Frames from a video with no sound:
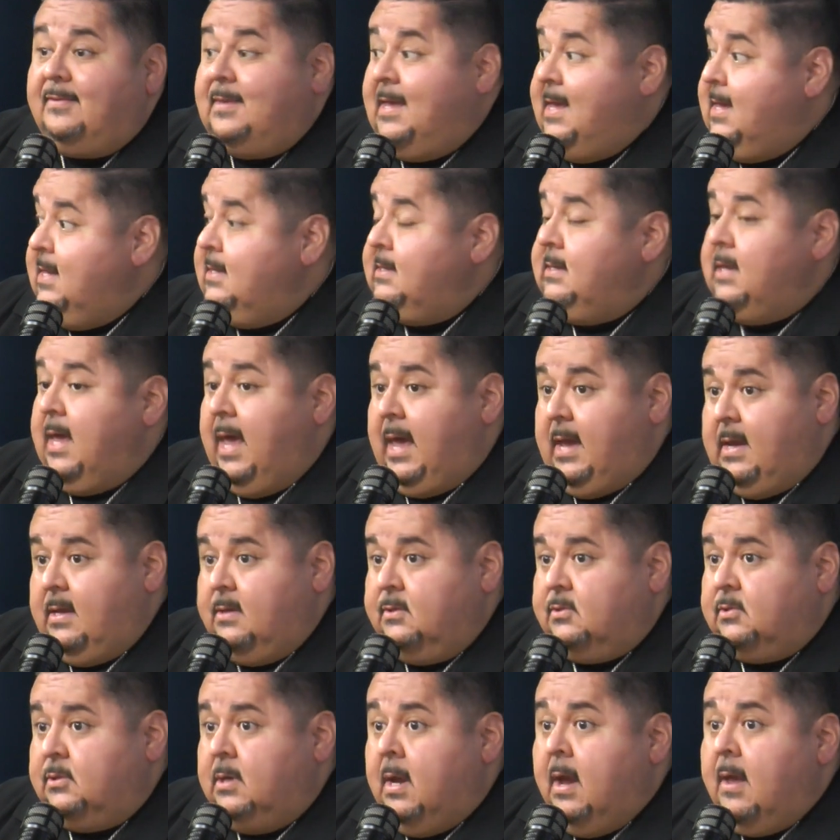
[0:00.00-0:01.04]
they
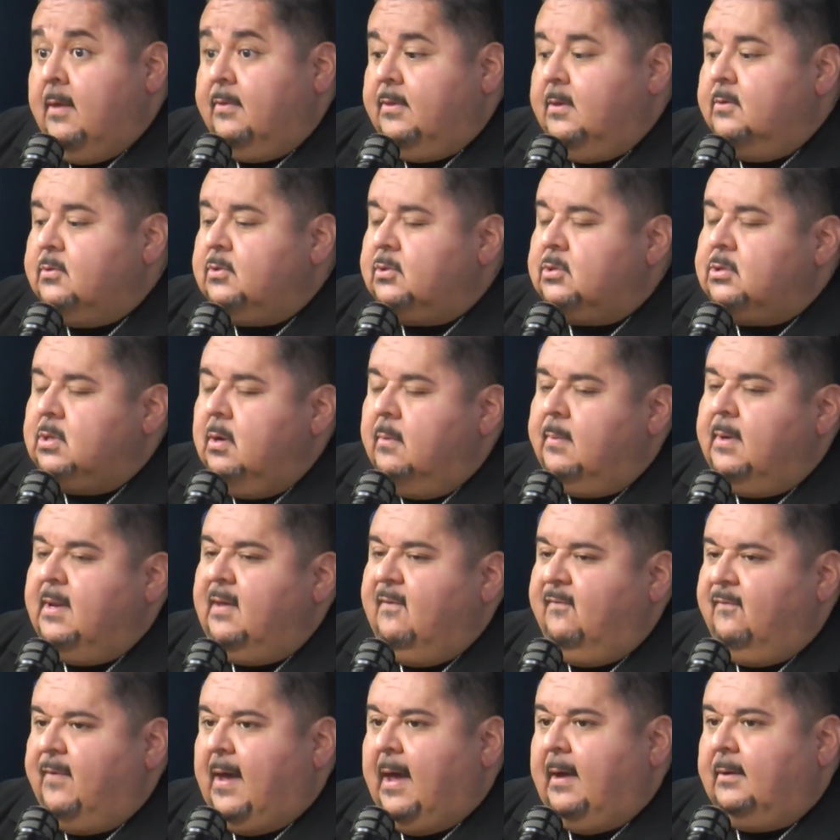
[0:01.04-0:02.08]
engage. There's so many
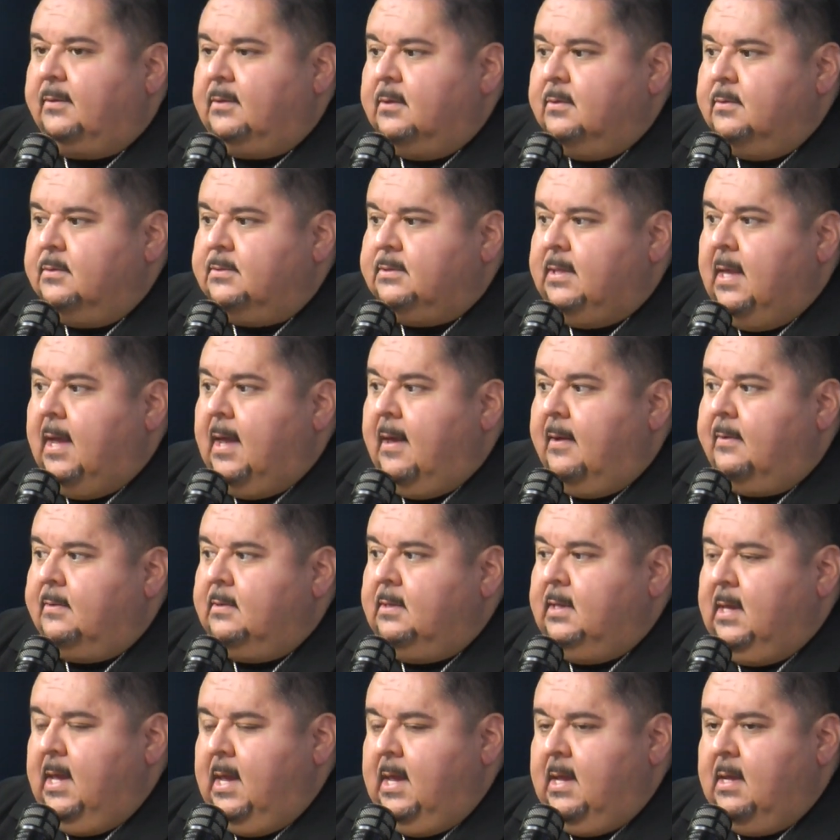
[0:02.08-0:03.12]
factors that
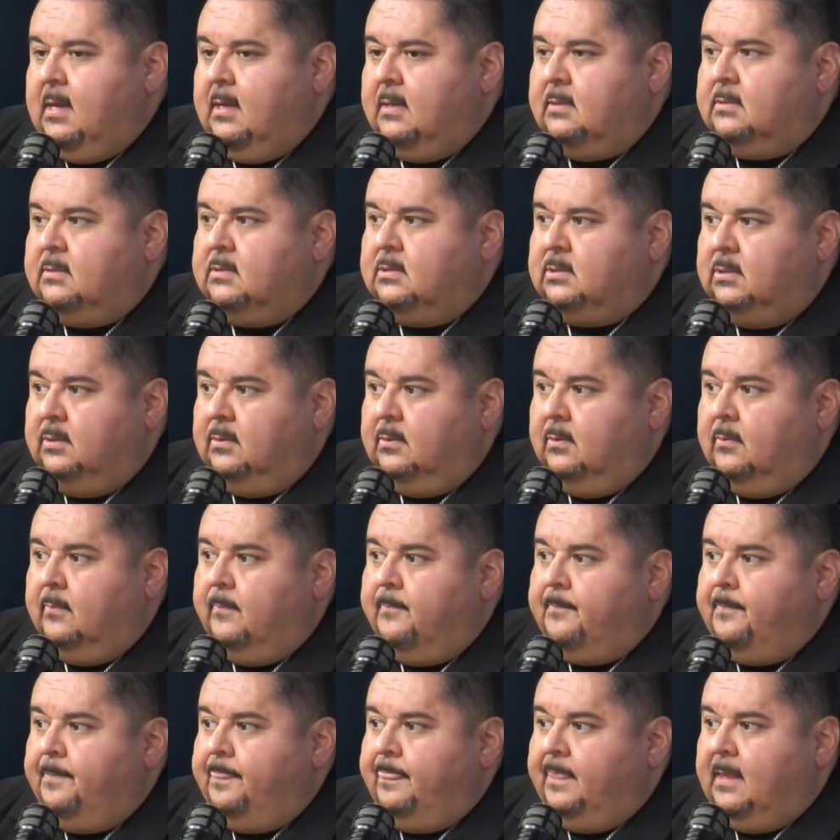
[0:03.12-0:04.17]
key into
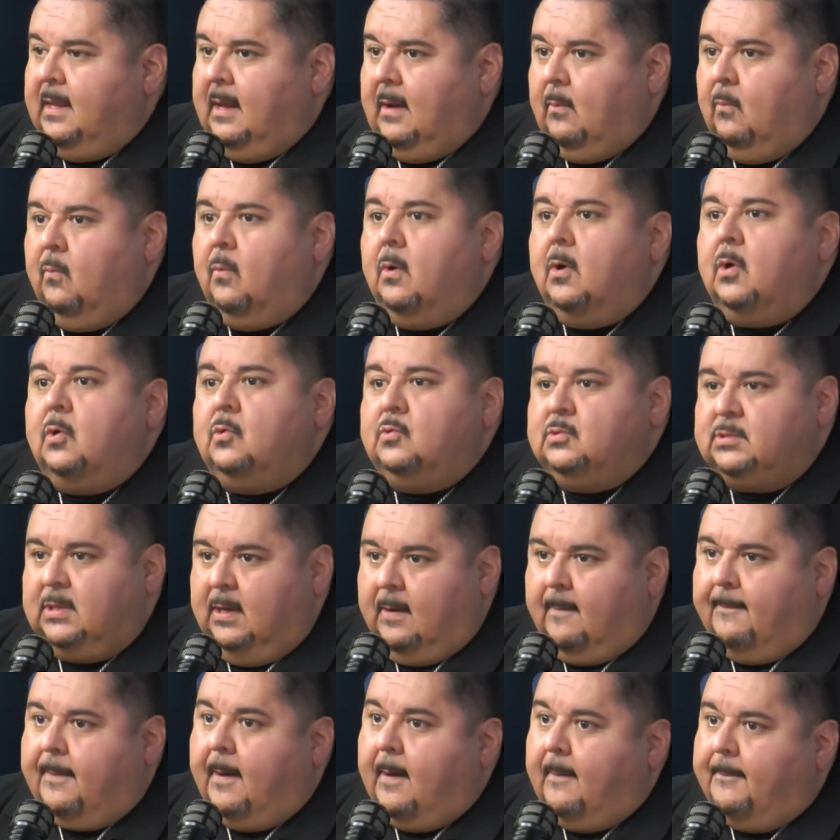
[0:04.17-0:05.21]
who's going to
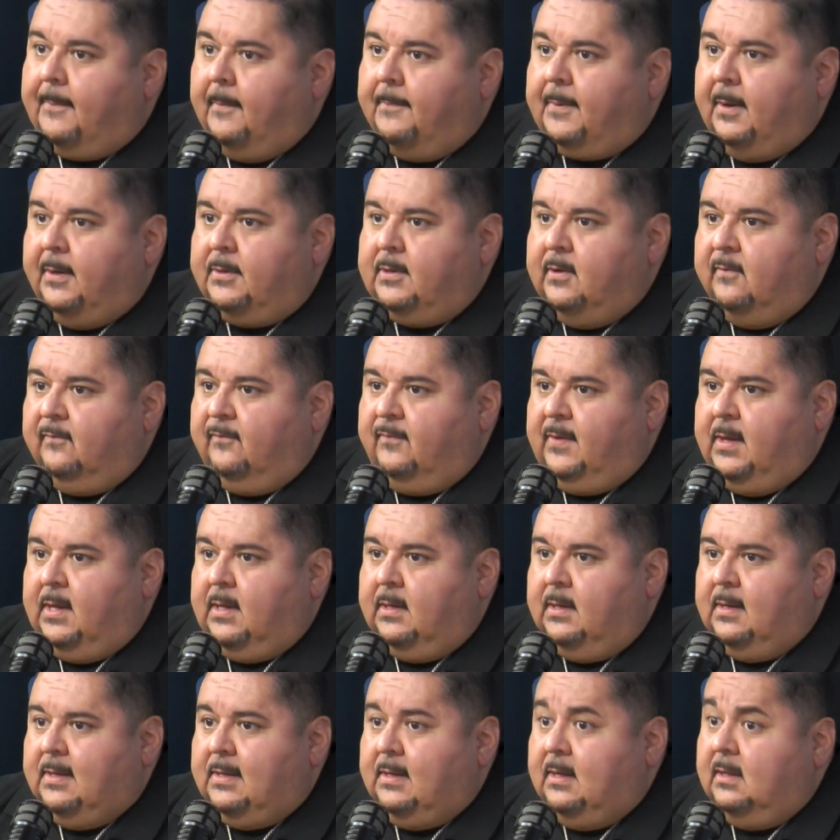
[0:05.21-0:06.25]
pop up on your
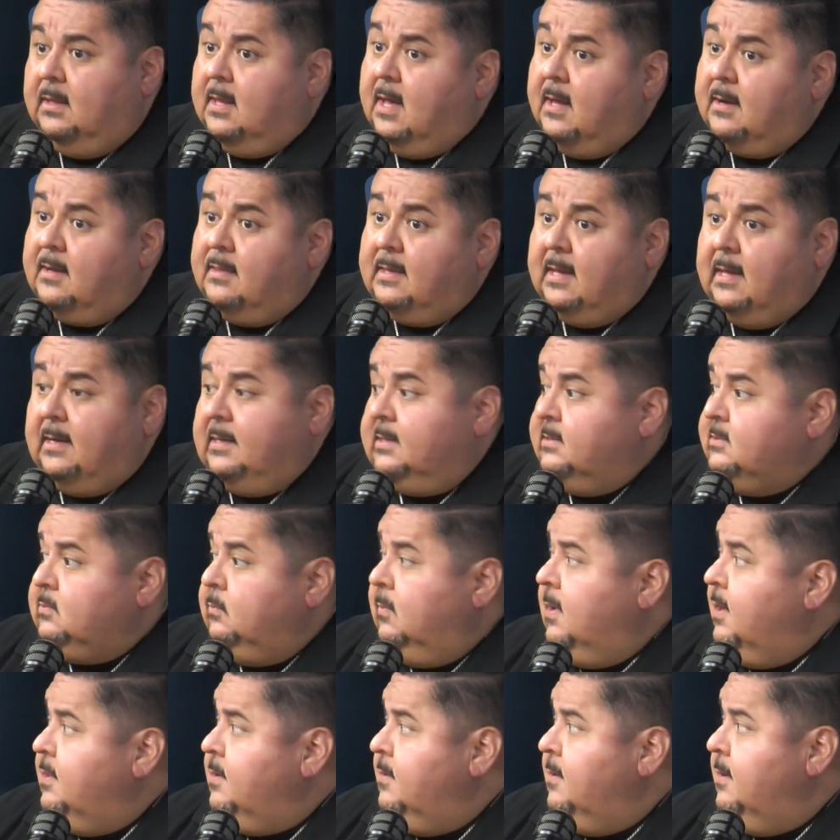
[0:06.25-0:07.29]
feed, and a lot of that is
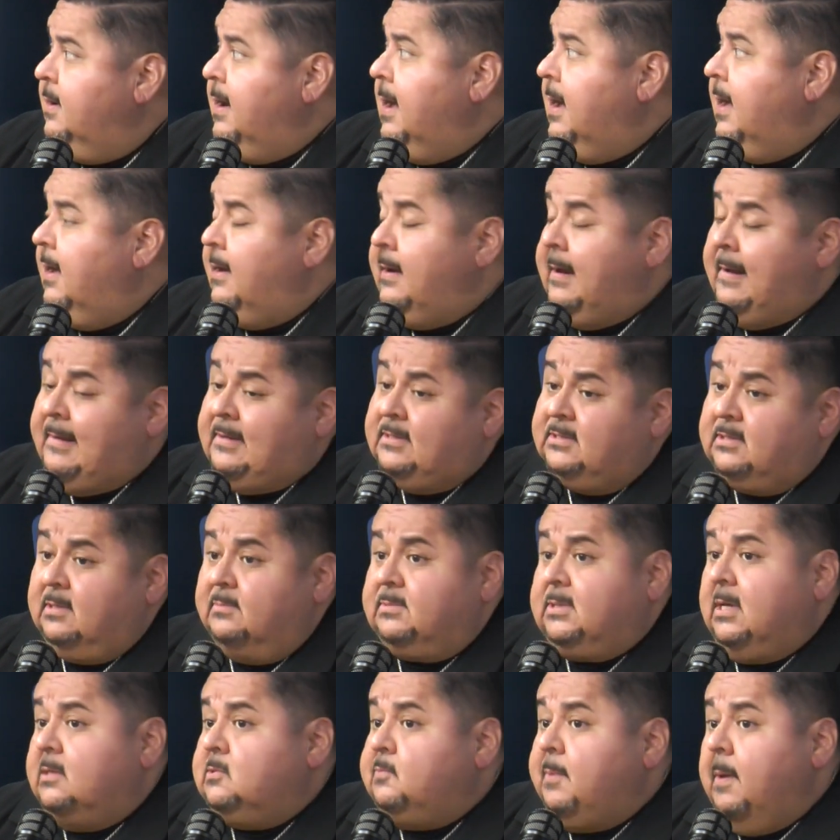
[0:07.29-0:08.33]
whether or not.
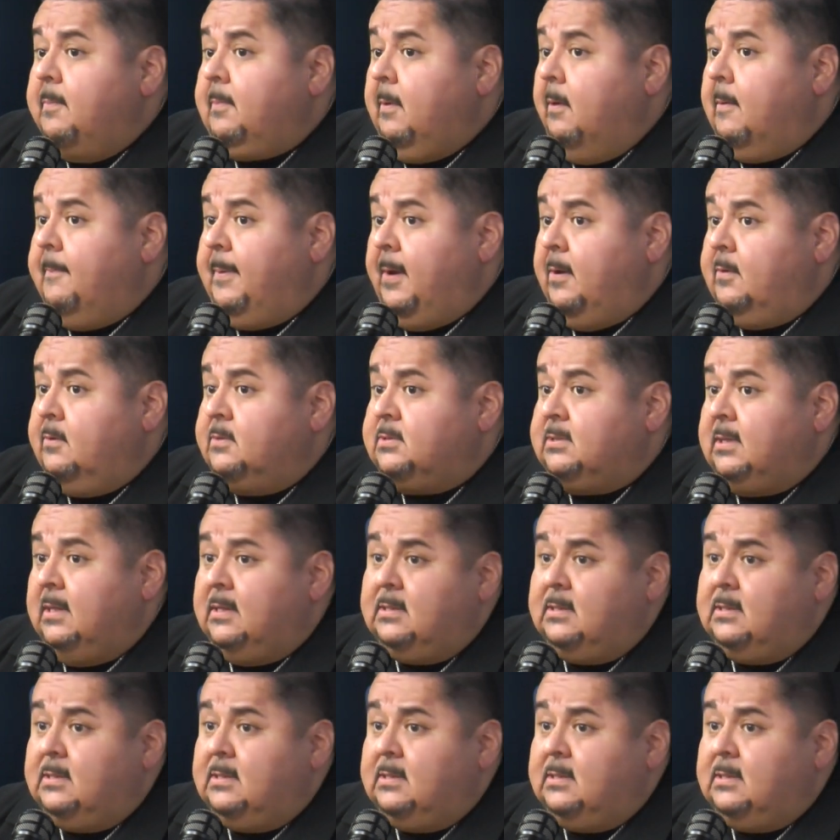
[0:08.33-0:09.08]
Sometimes people will post, and